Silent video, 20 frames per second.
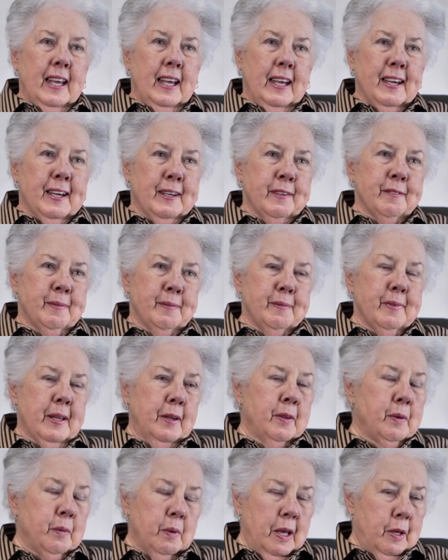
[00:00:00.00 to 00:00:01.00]

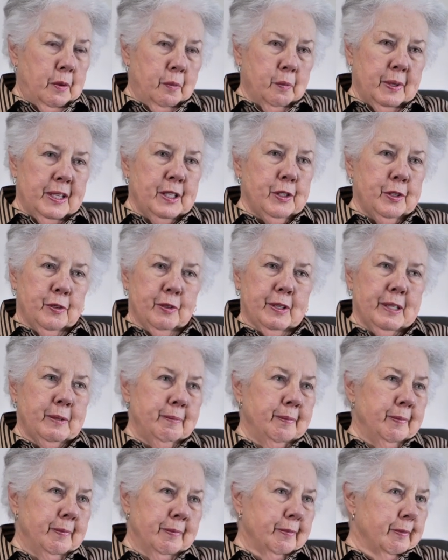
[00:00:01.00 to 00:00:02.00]
And we knew
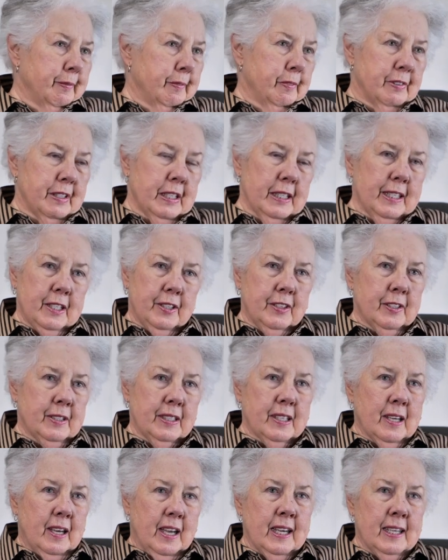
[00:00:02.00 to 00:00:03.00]
him, really
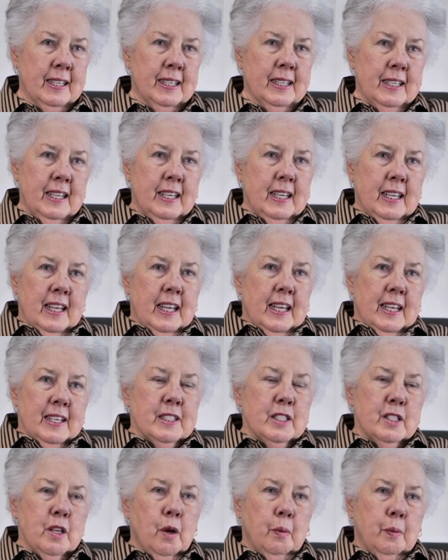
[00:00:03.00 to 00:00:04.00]
good guy.
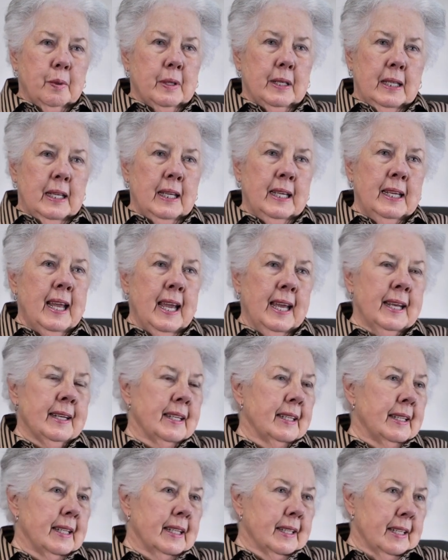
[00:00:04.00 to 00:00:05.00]
So he
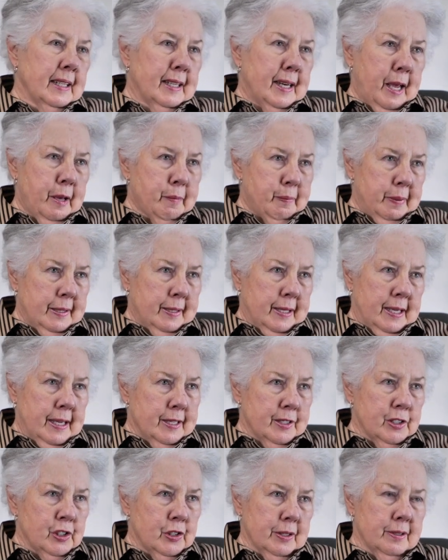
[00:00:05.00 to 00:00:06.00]
handed in an
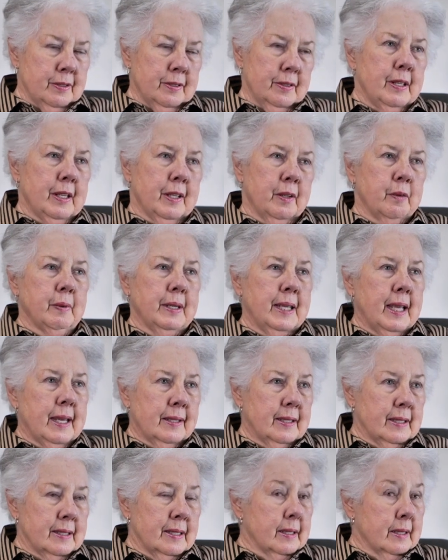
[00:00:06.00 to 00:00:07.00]
application, and we
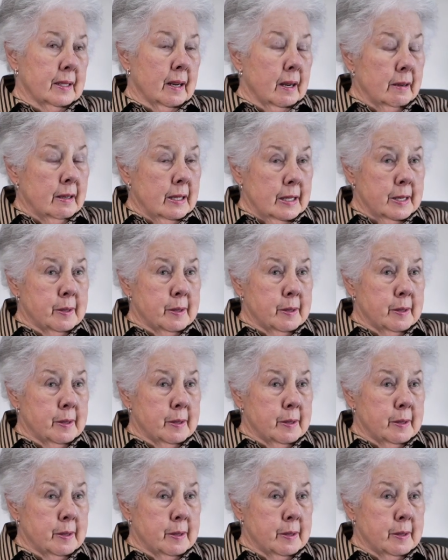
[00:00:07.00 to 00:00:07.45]
handed in our